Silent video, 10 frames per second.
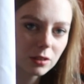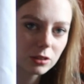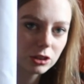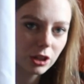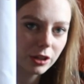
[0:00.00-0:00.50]

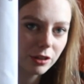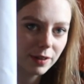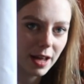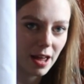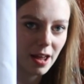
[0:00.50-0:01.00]
I'll show you
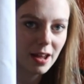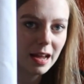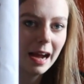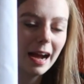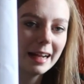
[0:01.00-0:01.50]
there.
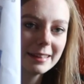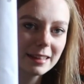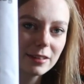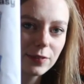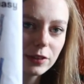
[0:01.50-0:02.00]
And
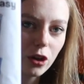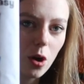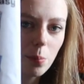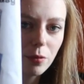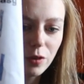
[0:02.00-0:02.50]
it's the
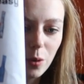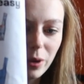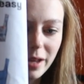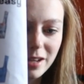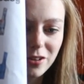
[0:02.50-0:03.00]
top that
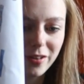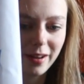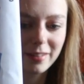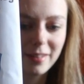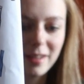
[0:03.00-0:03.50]
we're
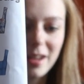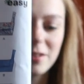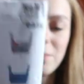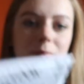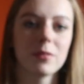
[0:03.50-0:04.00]
interested
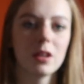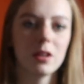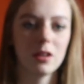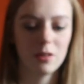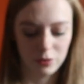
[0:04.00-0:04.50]
in.
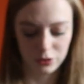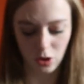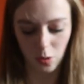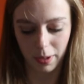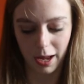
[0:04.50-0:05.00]
The
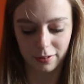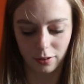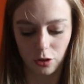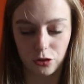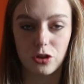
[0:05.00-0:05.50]
top
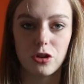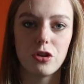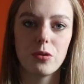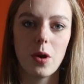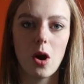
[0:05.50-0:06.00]
has
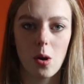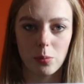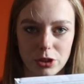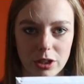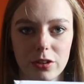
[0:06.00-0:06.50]
two
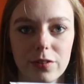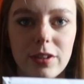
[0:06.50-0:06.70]
options.